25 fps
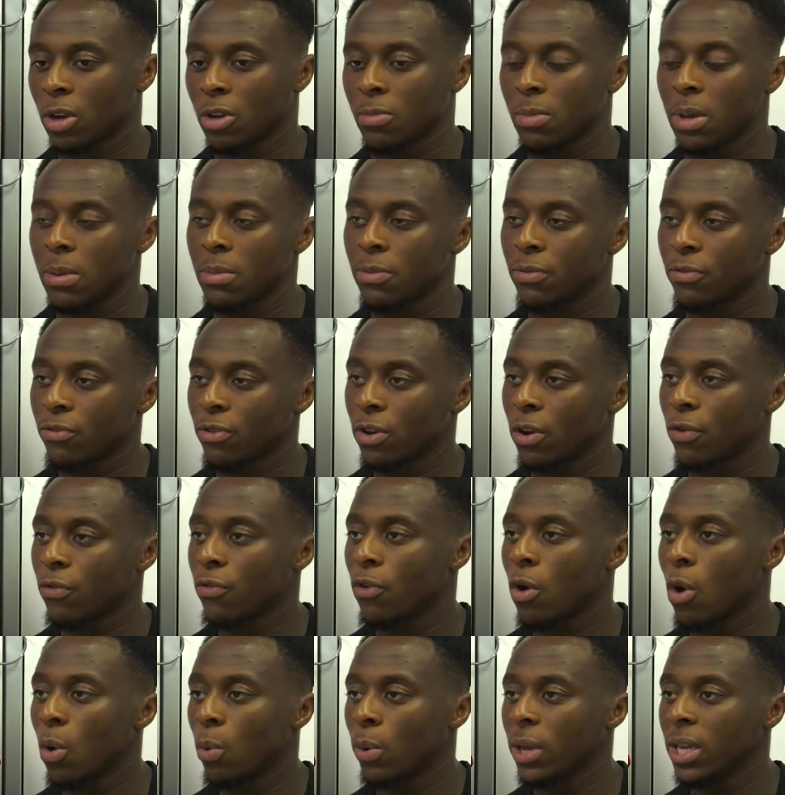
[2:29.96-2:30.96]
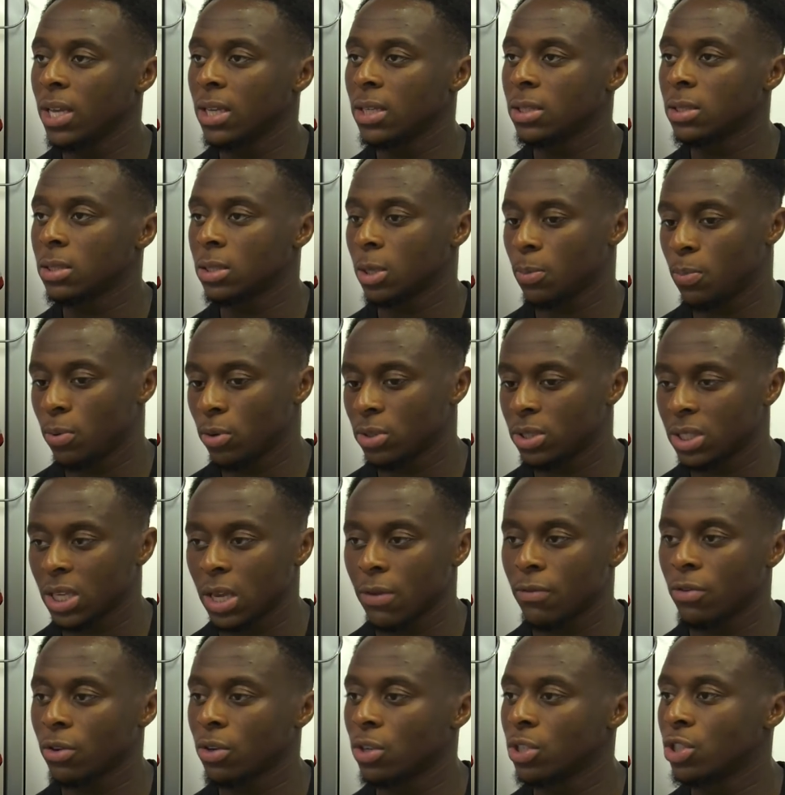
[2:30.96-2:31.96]
maybe 3 or 4 weeks to put
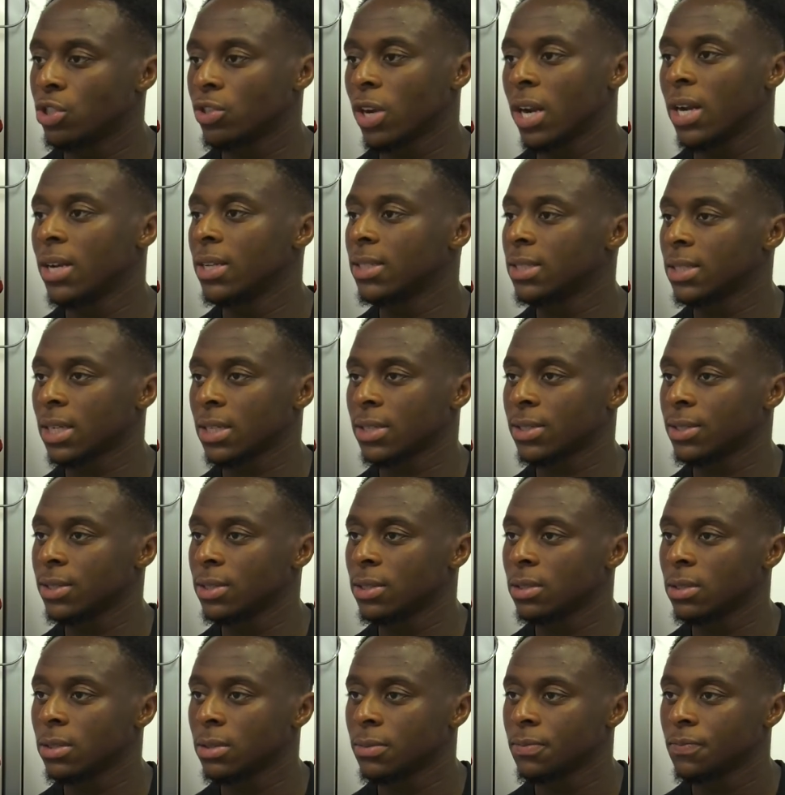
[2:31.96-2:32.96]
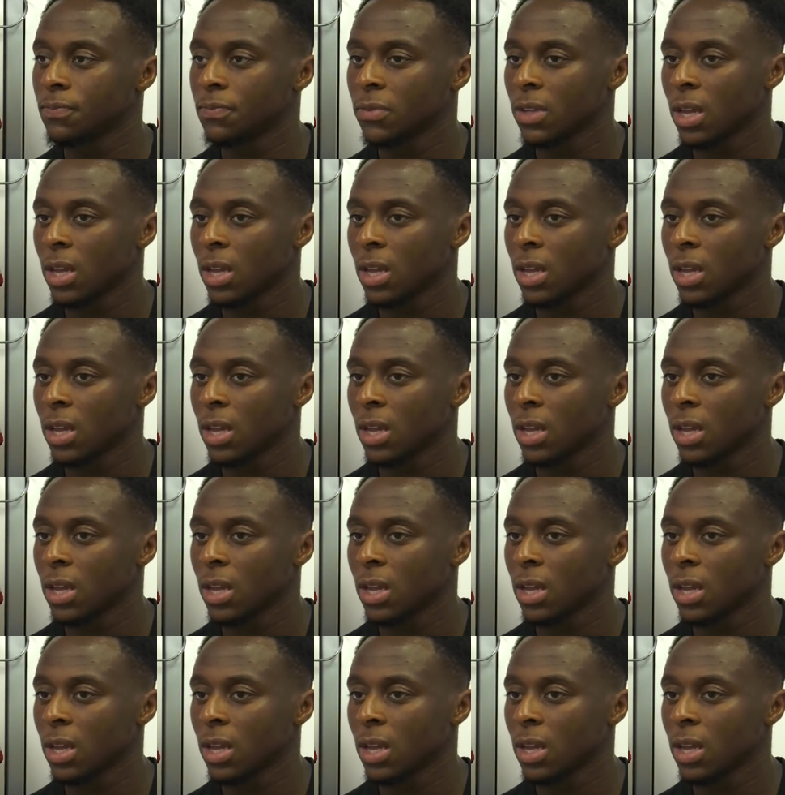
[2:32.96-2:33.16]
together good training sessions,